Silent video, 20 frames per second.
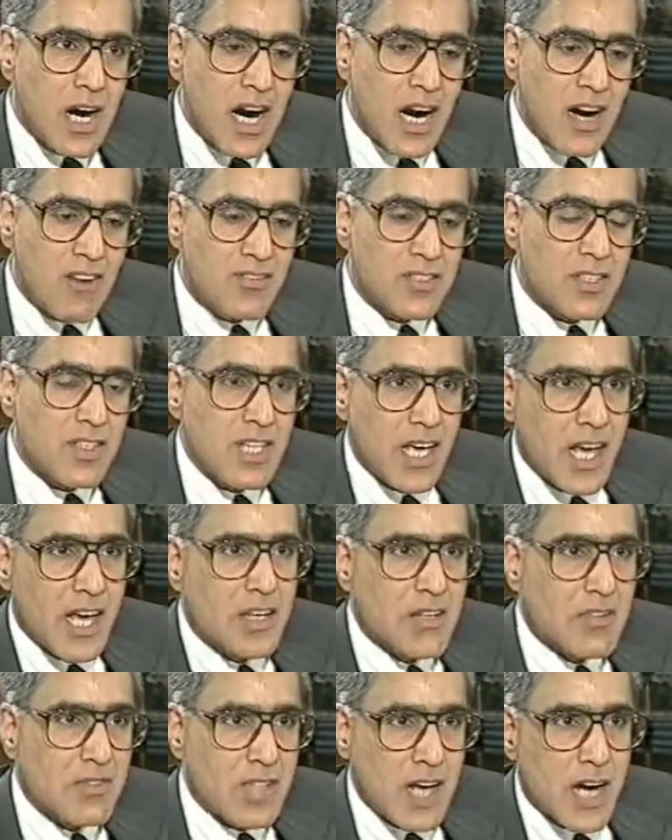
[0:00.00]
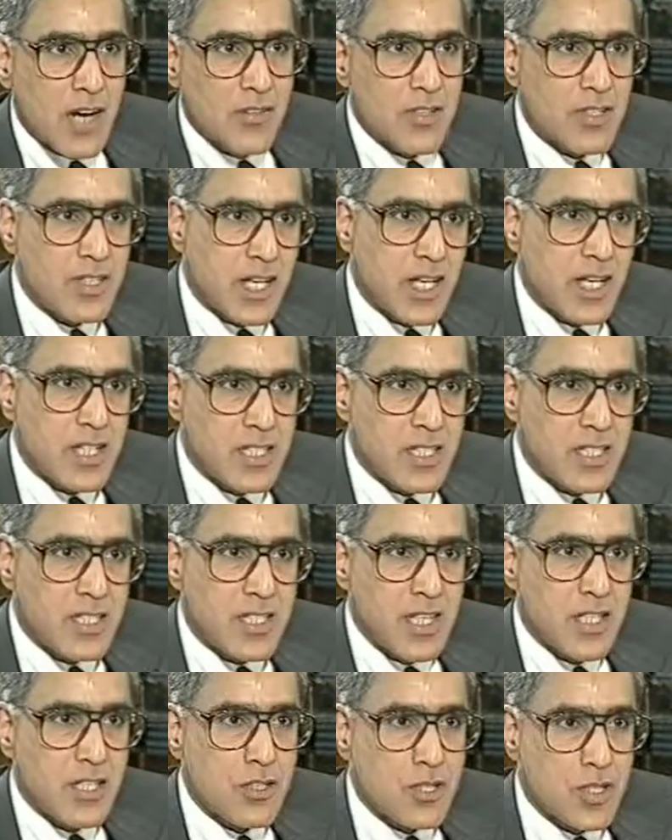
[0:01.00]
after the end of the
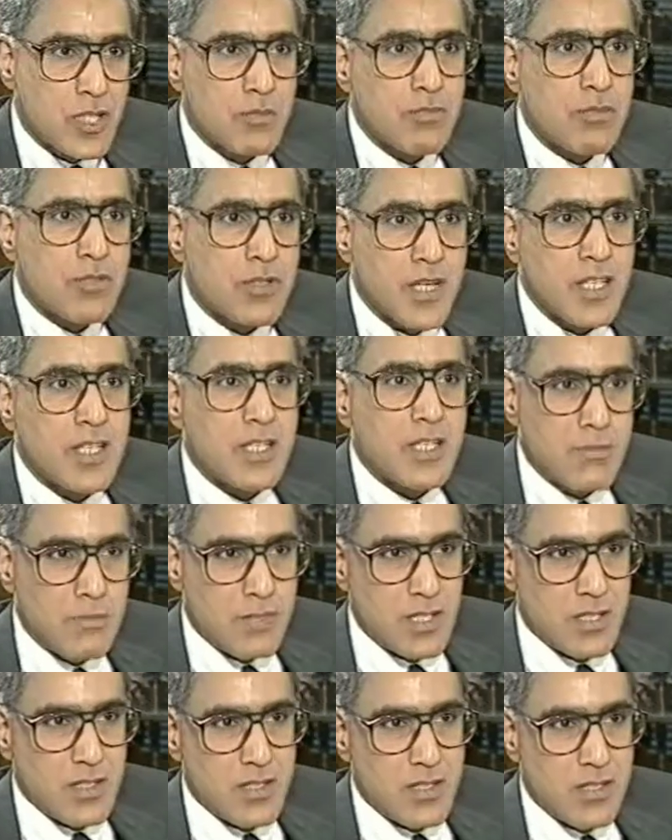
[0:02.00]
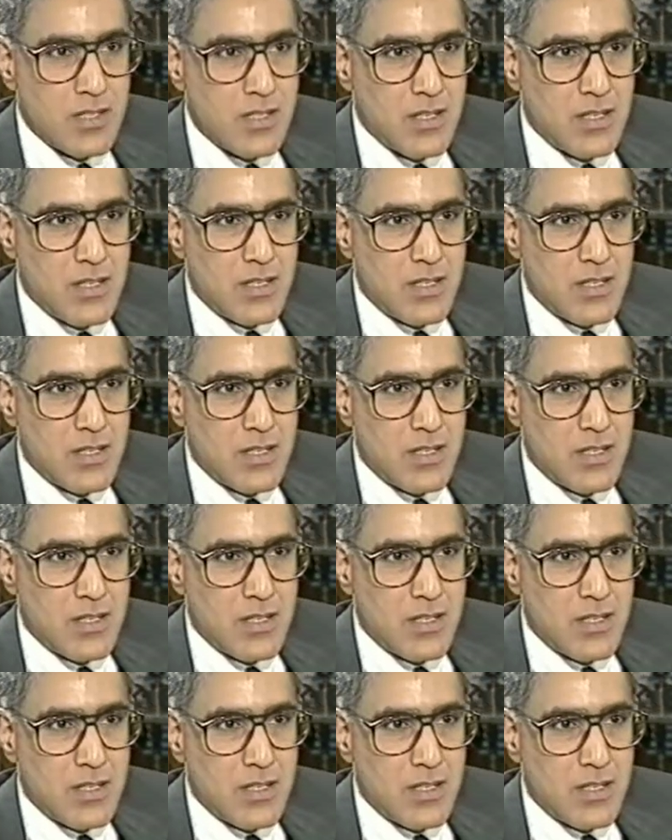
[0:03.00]
180-day cheap credit period.